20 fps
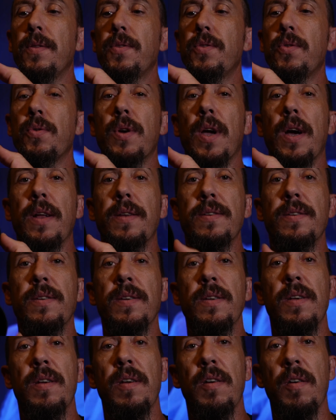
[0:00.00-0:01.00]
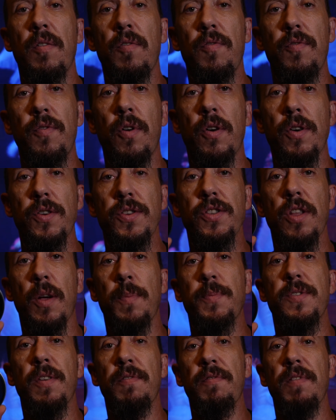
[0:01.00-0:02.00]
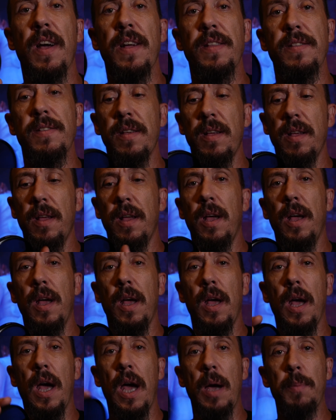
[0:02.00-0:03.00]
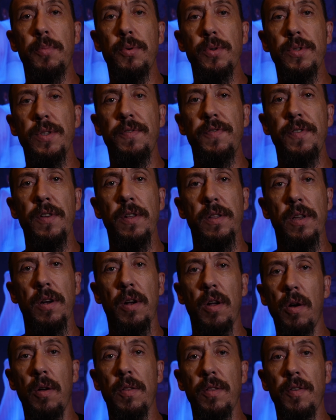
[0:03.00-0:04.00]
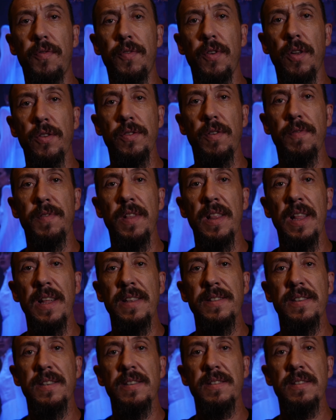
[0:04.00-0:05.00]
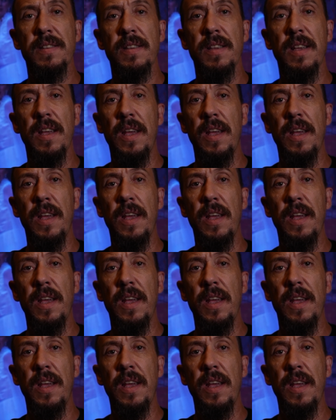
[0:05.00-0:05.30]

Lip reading: to cut 4 stops of light. I put the filter on the front of the lenses.